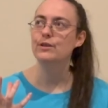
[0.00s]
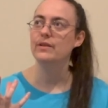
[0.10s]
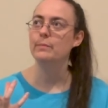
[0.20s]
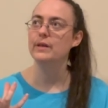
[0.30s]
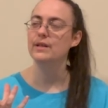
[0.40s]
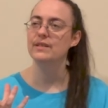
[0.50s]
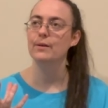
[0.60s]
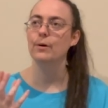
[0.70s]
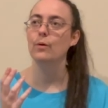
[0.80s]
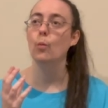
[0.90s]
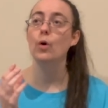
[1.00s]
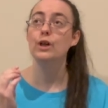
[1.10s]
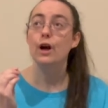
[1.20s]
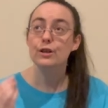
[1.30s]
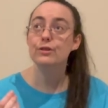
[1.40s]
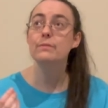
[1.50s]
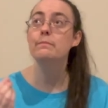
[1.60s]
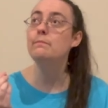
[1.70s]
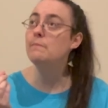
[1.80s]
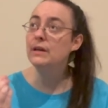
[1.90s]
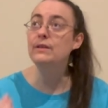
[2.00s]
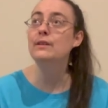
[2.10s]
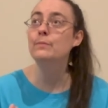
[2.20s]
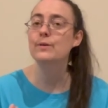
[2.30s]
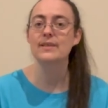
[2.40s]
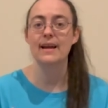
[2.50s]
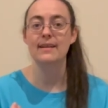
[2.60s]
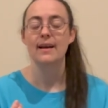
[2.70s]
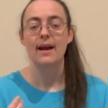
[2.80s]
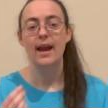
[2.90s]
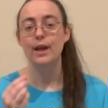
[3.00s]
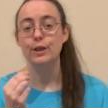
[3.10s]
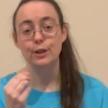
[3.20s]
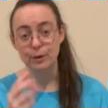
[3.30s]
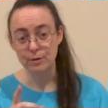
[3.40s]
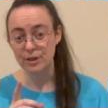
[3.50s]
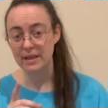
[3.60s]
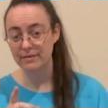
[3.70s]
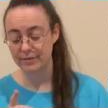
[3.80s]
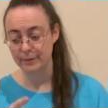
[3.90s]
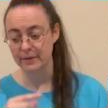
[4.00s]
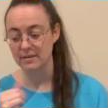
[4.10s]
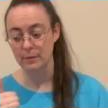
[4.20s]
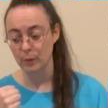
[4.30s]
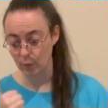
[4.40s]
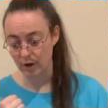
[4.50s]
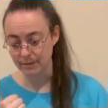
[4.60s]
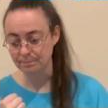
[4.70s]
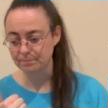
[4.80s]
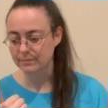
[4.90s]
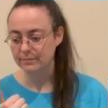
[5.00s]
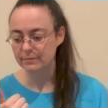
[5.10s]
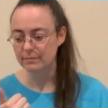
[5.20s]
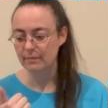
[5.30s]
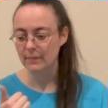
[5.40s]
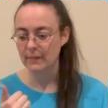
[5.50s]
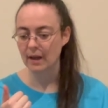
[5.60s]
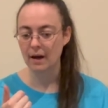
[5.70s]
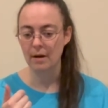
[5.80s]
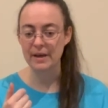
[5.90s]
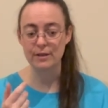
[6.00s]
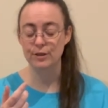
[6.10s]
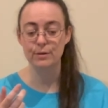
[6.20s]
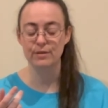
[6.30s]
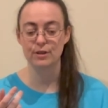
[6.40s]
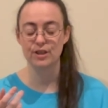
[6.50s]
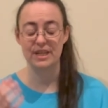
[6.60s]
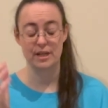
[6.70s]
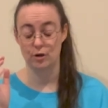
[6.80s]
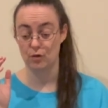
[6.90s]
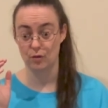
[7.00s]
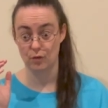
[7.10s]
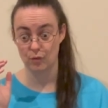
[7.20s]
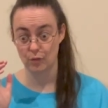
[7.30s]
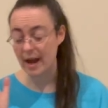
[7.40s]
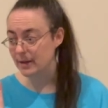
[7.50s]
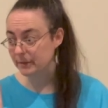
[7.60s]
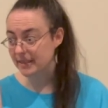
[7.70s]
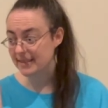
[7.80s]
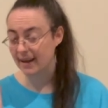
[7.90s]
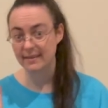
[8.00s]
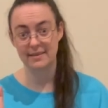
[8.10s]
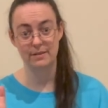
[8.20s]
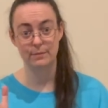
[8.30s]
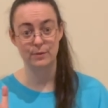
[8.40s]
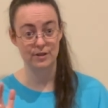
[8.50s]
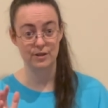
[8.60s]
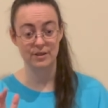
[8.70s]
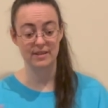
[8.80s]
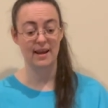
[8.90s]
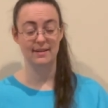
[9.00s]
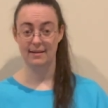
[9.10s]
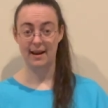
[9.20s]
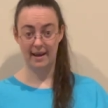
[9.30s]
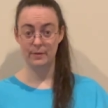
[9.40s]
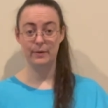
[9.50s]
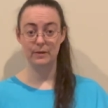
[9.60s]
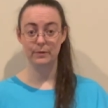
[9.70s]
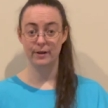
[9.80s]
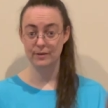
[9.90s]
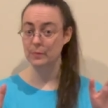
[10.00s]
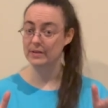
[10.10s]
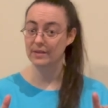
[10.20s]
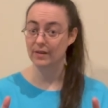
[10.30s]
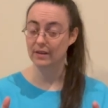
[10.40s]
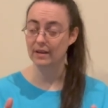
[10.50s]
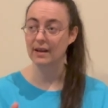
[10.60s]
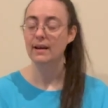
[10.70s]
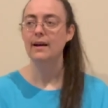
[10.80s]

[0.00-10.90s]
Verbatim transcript: them because they were 100 million percent a huge influence, number one, um, and two, they're just incredibly talented musicians and handpan players specifically.